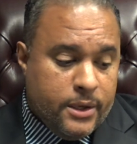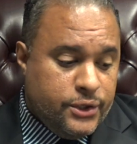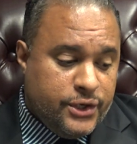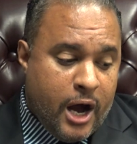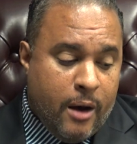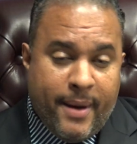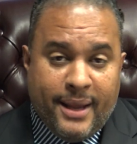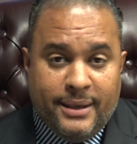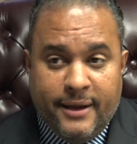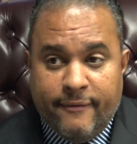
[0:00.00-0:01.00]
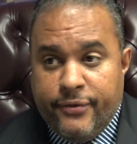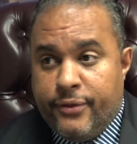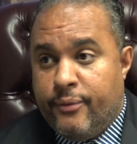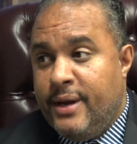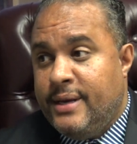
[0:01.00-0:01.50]
The child may live
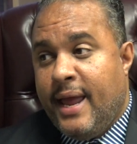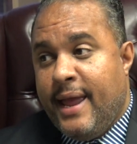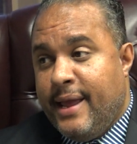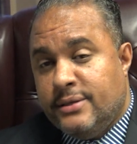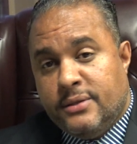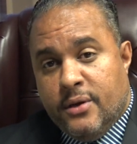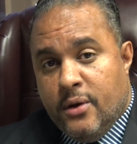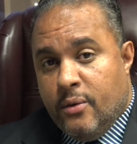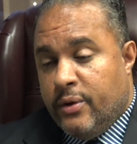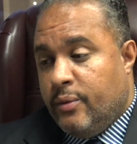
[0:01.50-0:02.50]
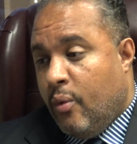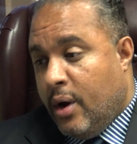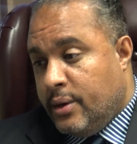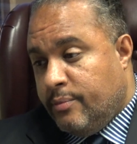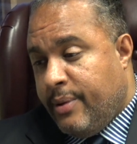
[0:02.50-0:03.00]
3 days with
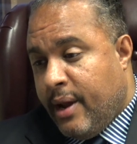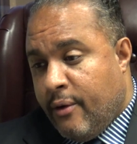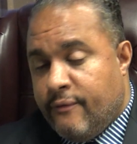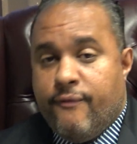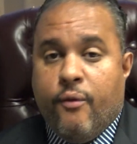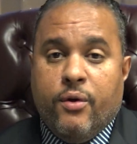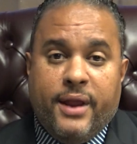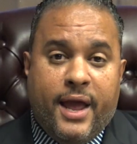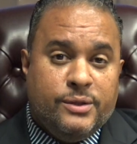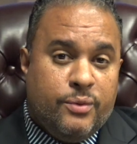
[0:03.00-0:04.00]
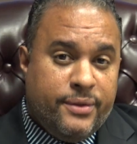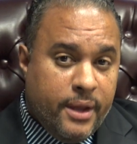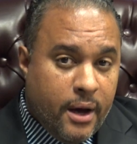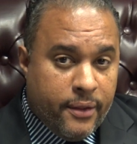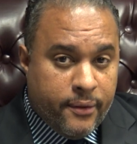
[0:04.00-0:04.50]
one parent, 4 days with
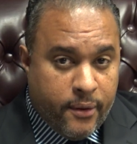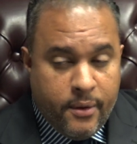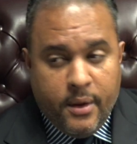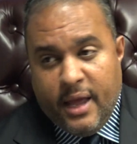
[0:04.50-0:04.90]
the other.